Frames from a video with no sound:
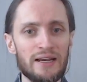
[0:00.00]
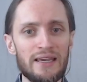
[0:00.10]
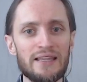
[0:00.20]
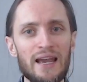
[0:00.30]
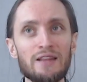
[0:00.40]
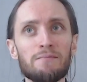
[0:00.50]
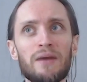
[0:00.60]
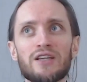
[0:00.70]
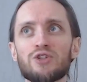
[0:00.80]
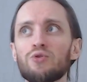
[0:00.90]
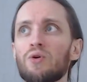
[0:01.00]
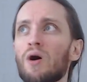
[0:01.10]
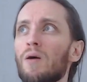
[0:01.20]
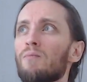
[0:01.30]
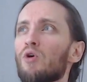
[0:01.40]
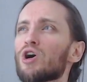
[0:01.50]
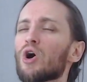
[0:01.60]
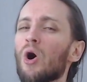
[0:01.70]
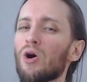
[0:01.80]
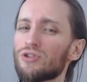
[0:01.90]
it kind of makes you more
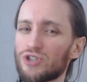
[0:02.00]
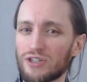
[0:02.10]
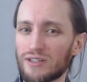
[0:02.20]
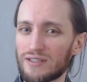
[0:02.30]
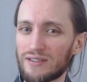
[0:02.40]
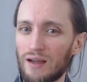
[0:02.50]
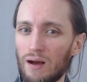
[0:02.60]
conscious,